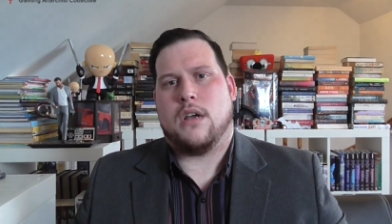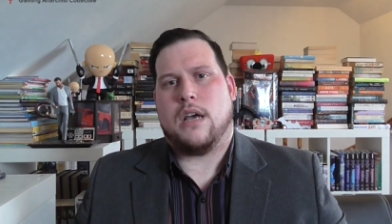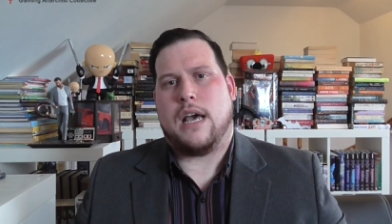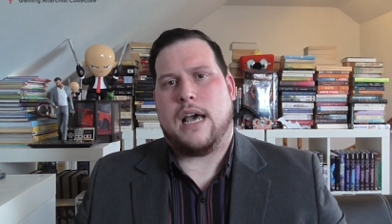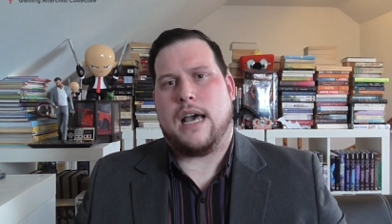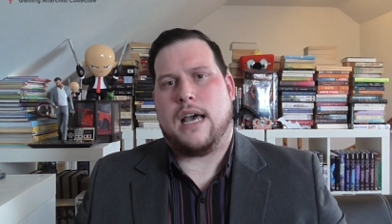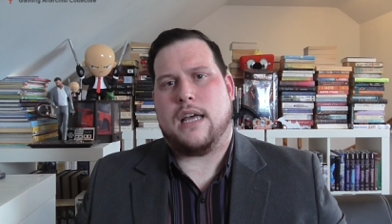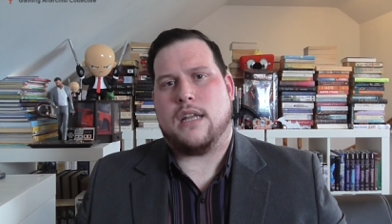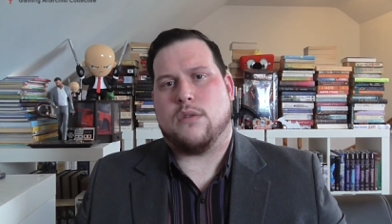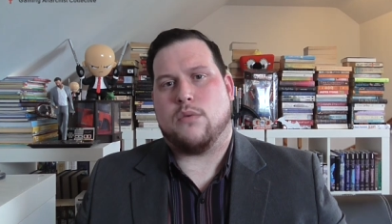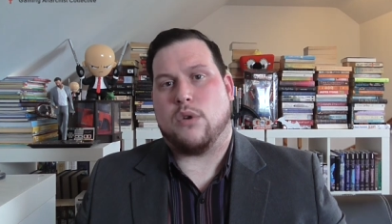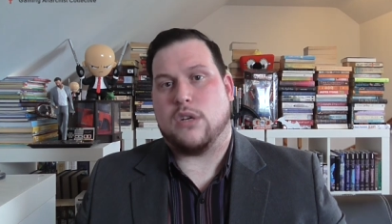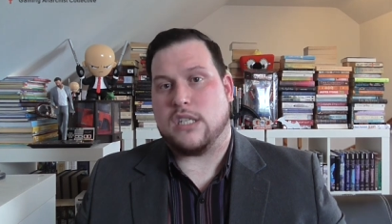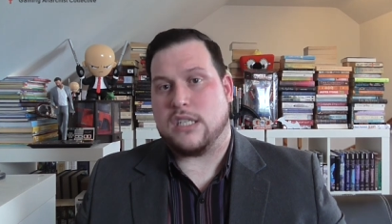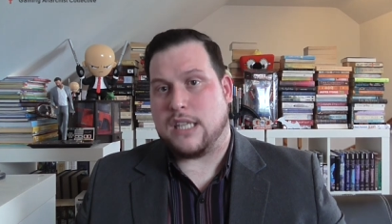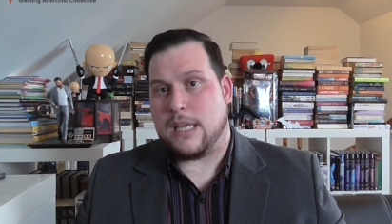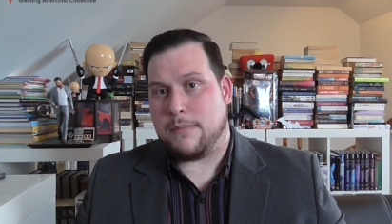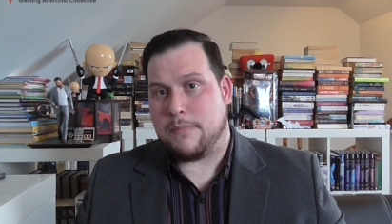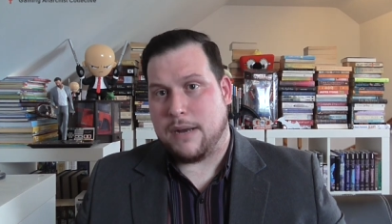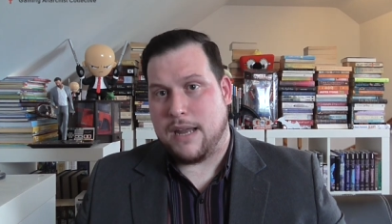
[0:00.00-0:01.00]
And what
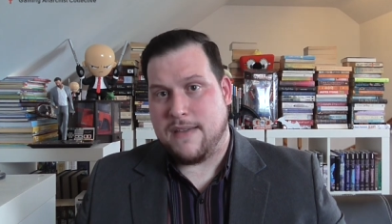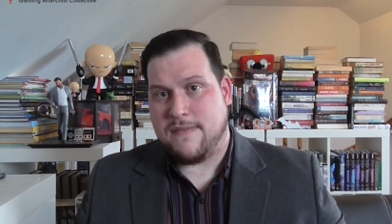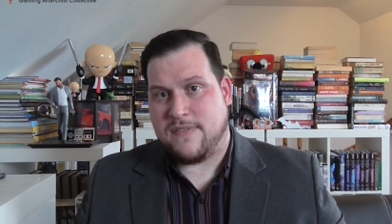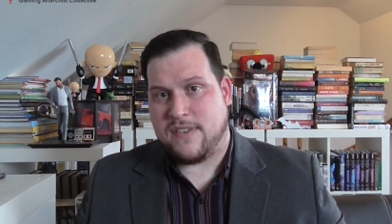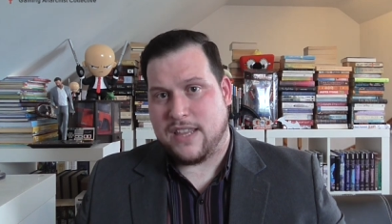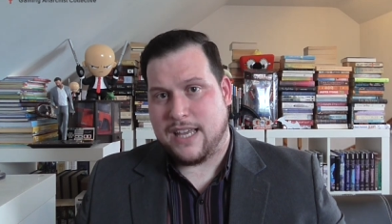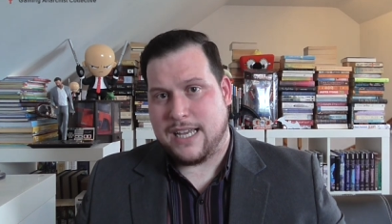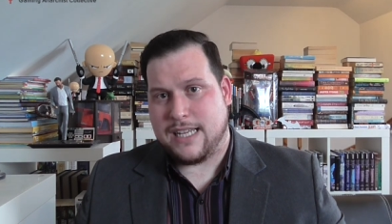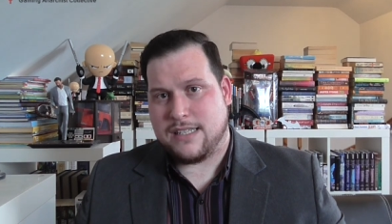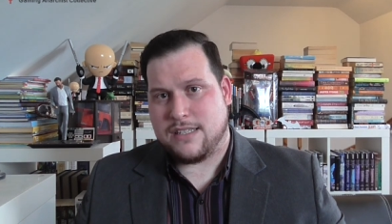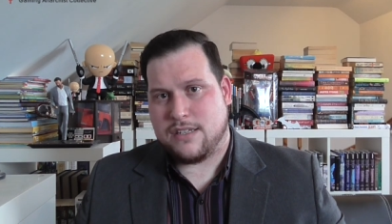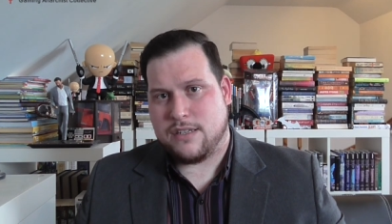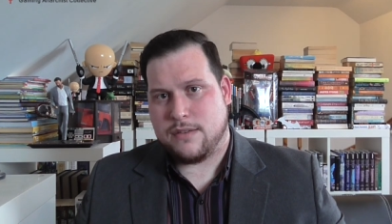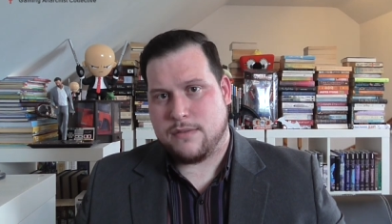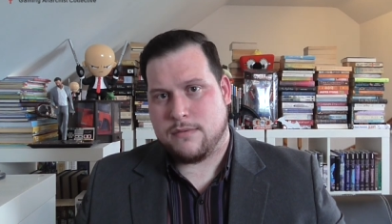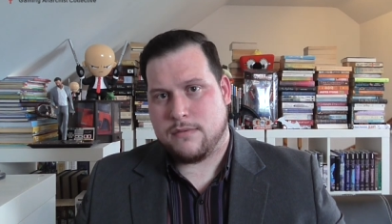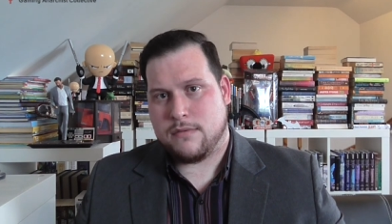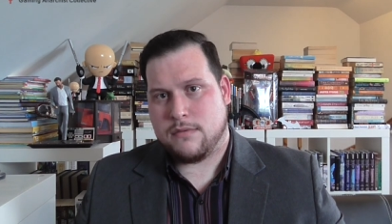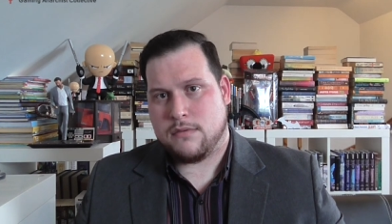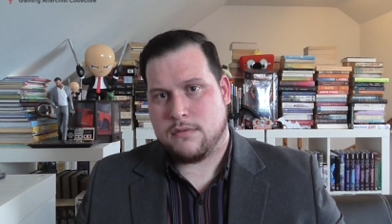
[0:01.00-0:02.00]
did they blame for that?
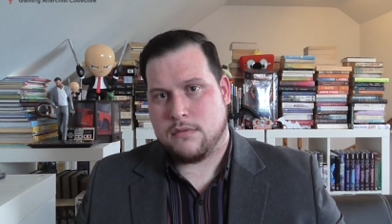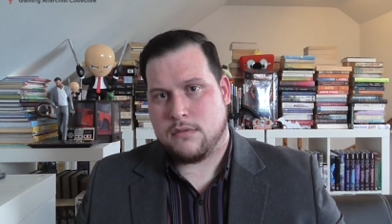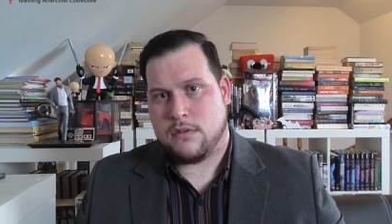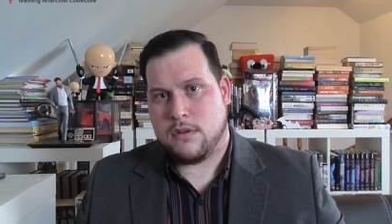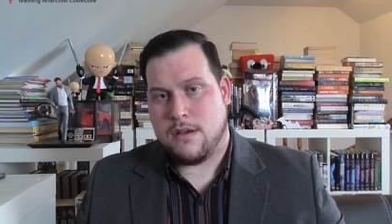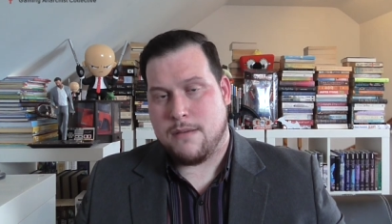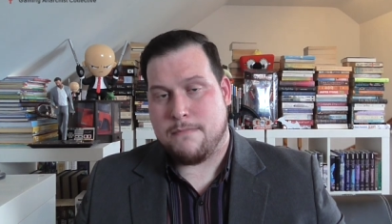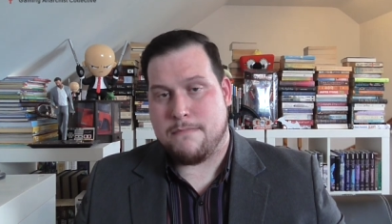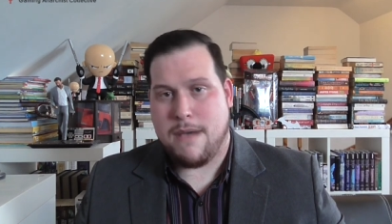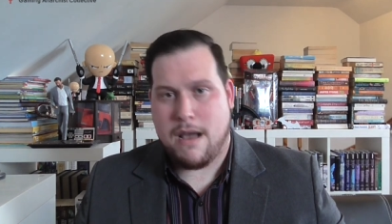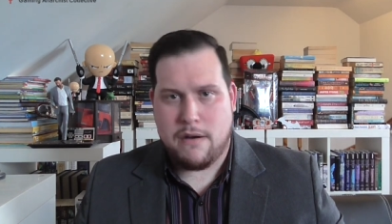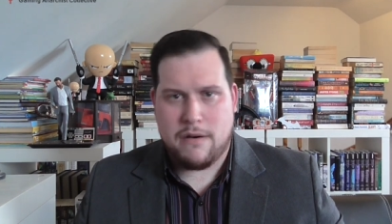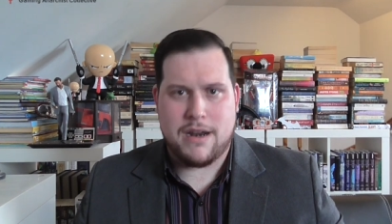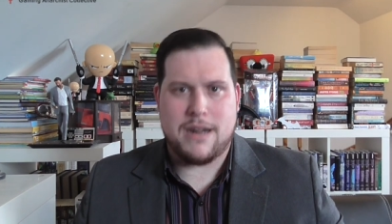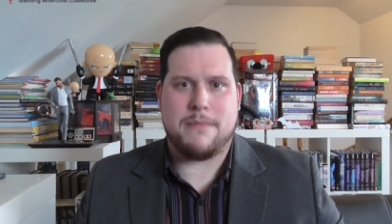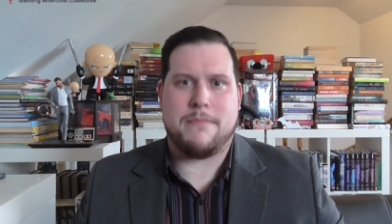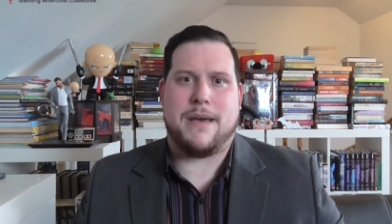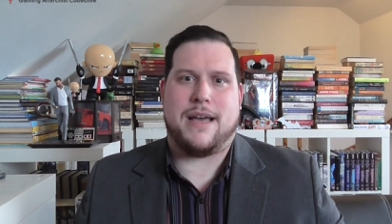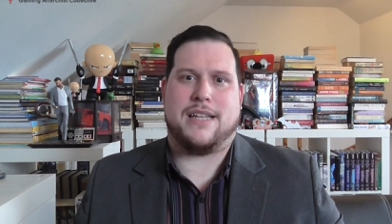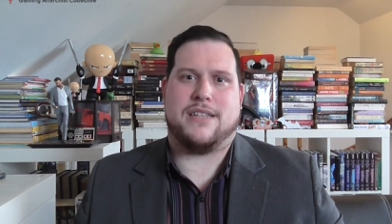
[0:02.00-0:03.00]

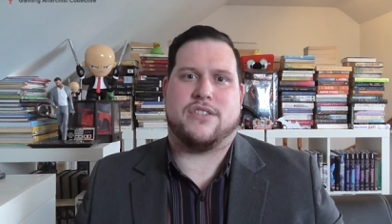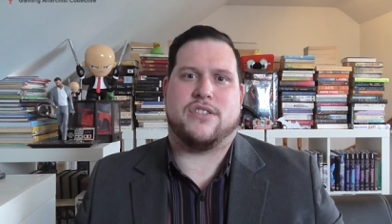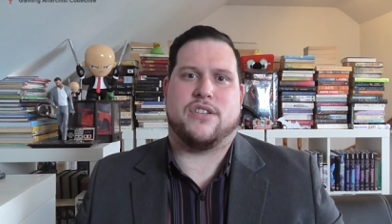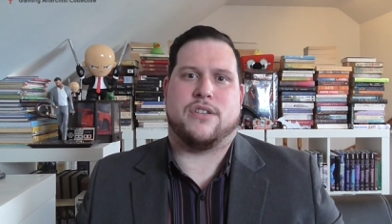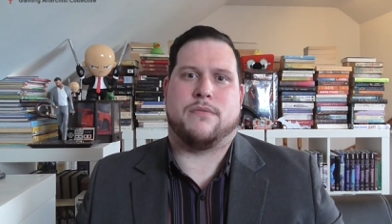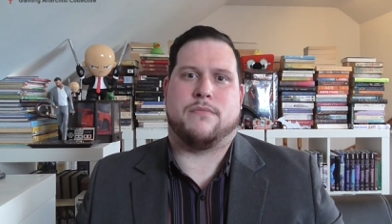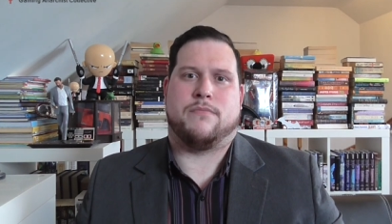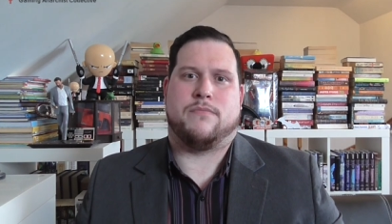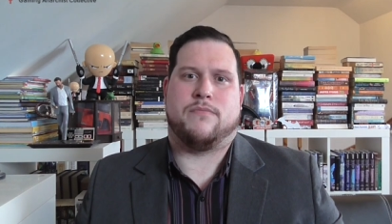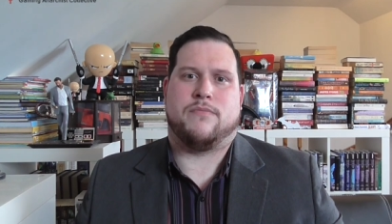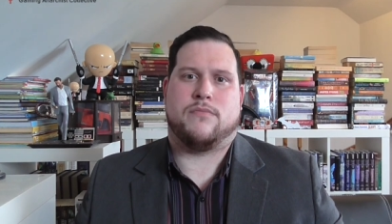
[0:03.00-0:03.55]
Marilyn Manson.